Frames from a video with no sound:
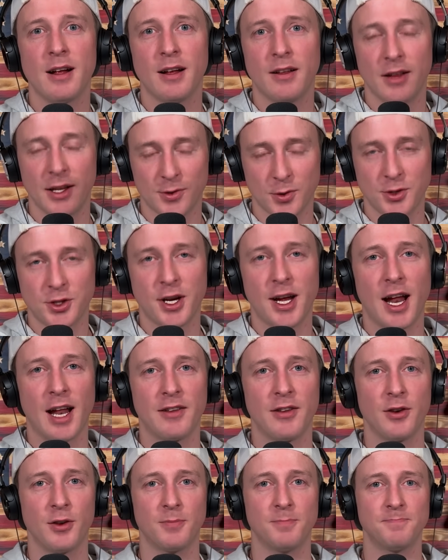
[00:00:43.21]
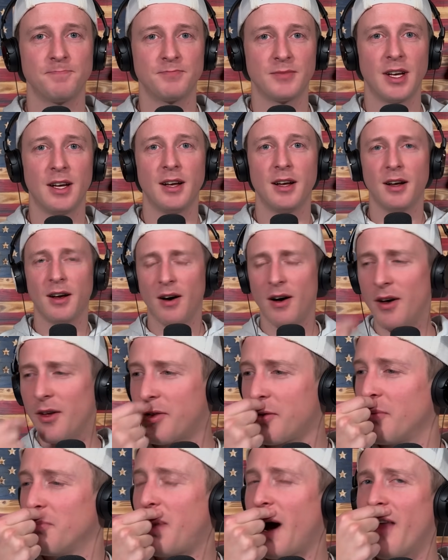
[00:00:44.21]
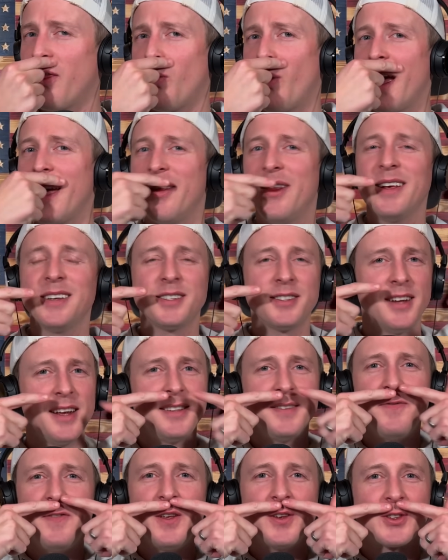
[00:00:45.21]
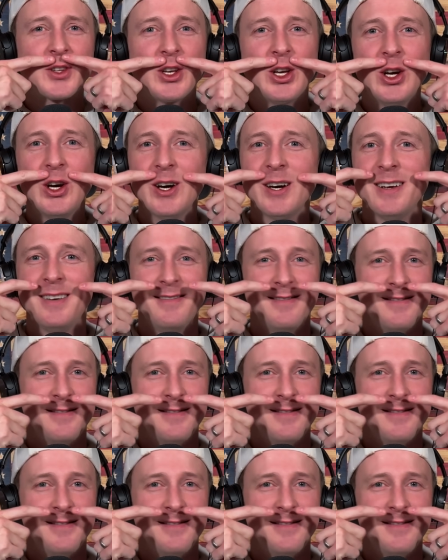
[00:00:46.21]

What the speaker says: That's what you got to do. Also, by the way, it feels good.